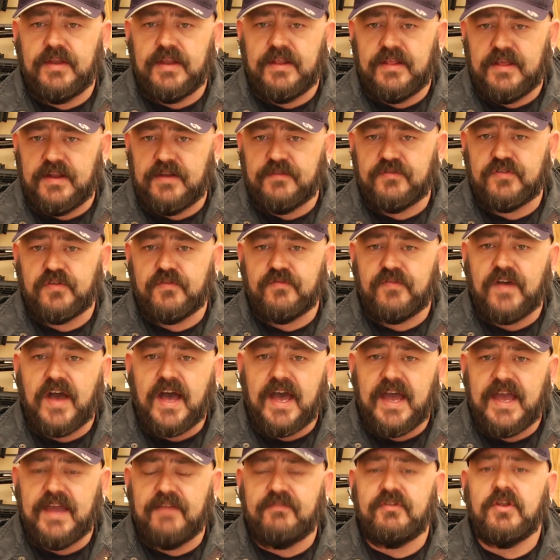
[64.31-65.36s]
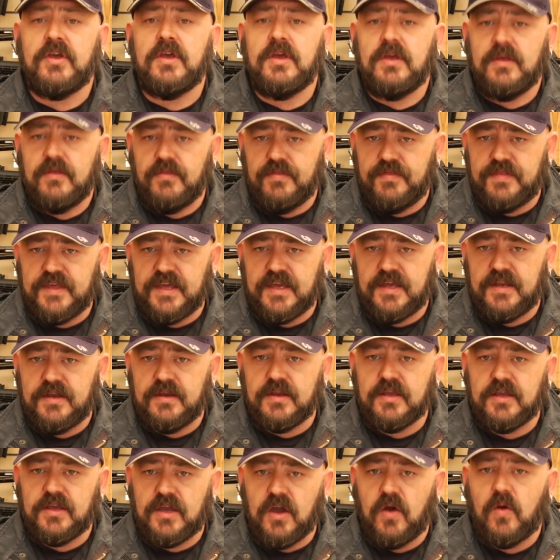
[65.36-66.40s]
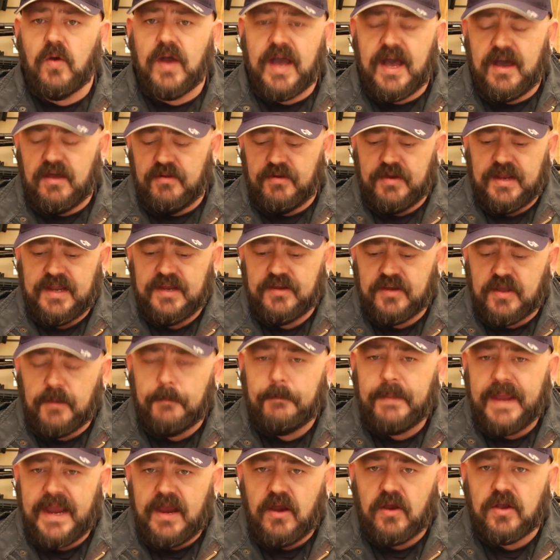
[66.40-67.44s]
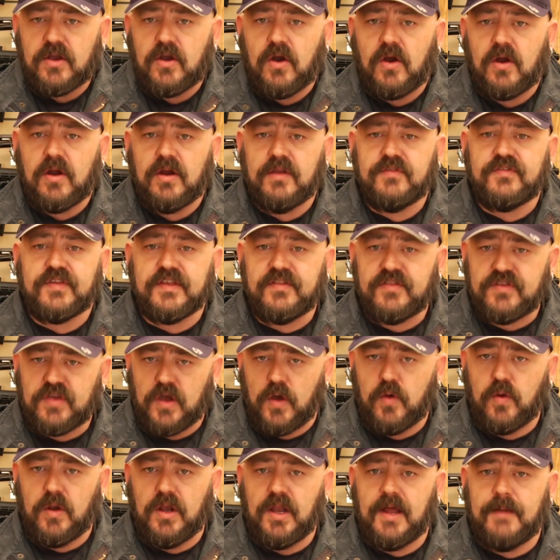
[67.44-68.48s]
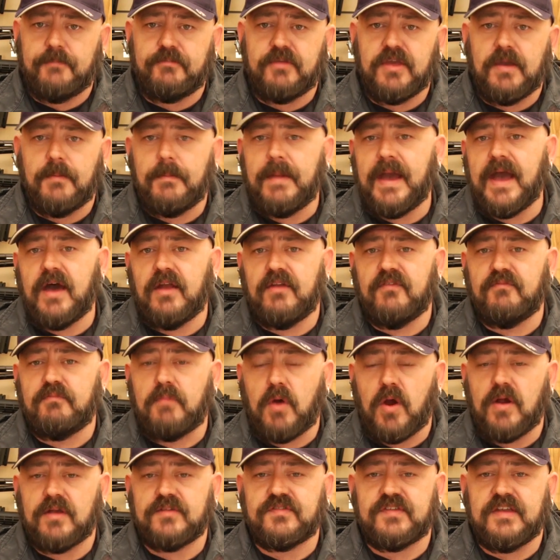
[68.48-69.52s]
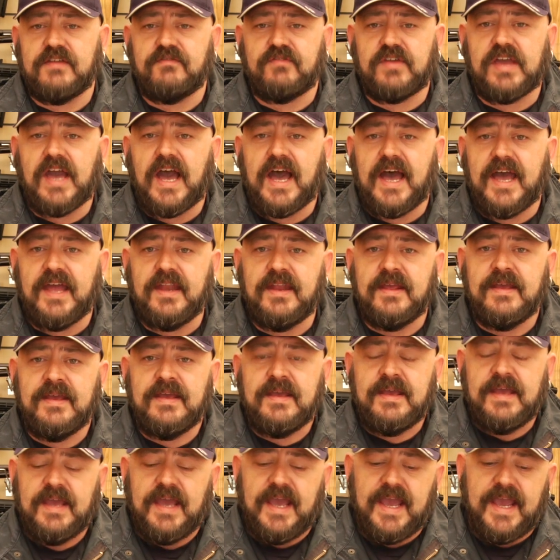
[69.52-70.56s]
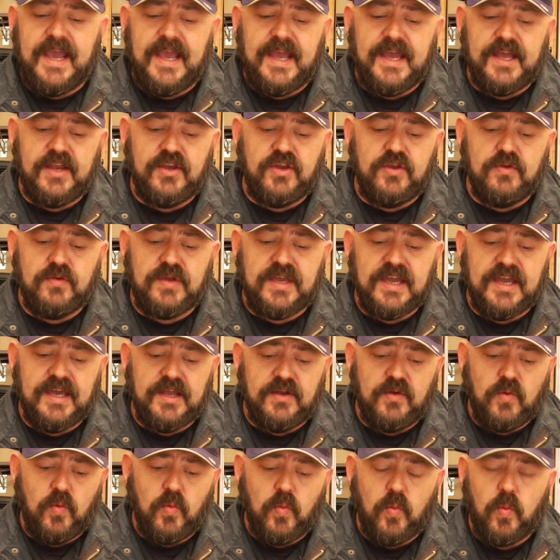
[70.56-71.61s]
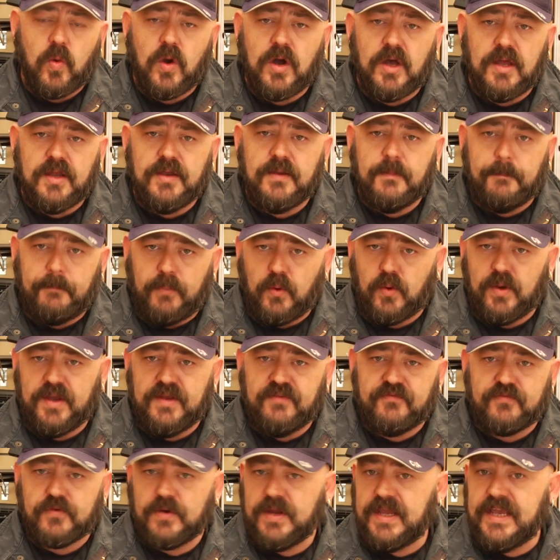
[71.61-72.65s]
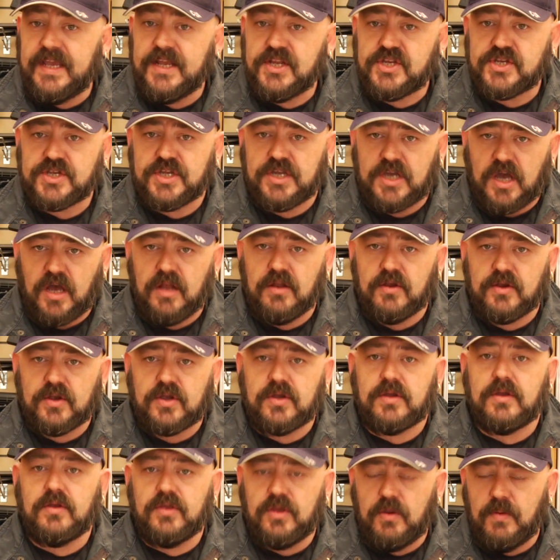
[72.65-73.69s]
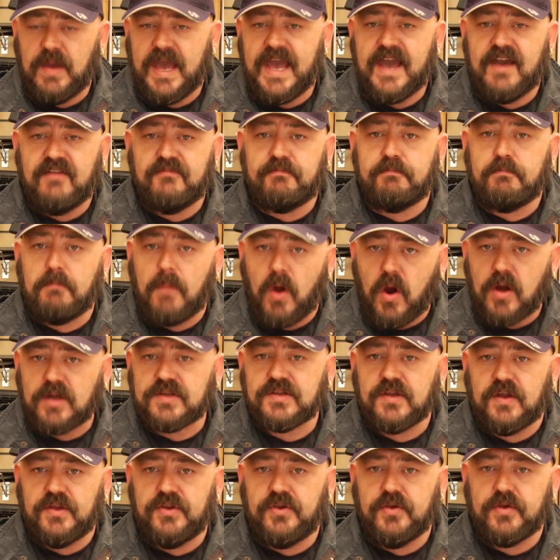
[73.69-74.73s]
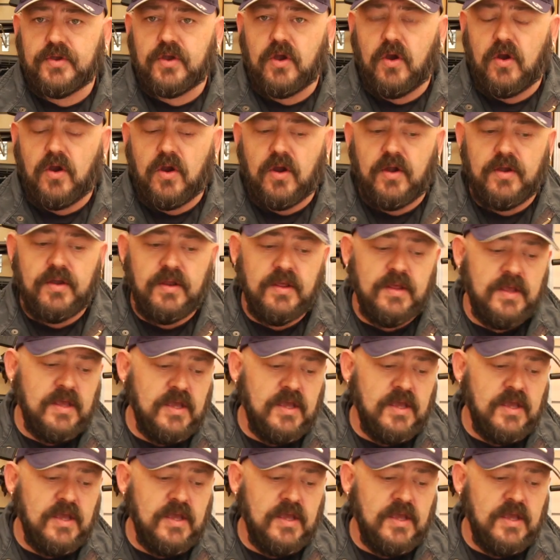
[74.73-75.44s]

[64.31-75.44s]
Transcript: have survived then go out and compare cards and total up the amount of marks they've got, and you get 1 point for each color you have marked on your card.